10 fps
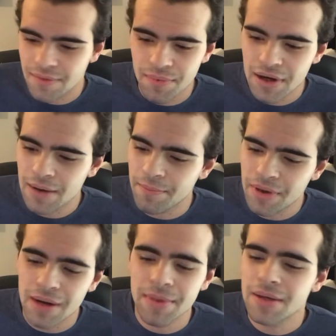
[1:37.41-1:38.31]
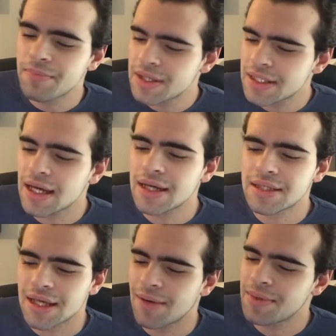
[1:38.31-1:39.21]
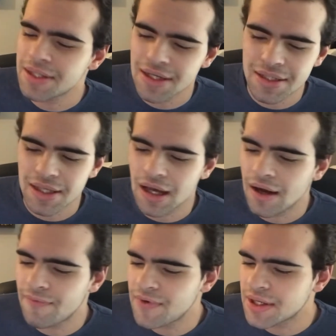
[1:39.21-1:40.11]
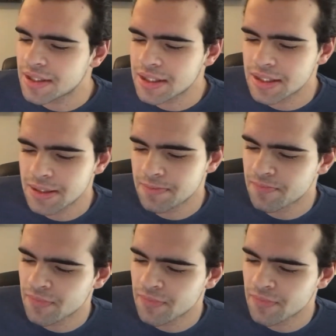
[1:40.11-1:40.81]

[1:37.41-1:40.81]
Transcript: But I mean, besides that, besides the obvious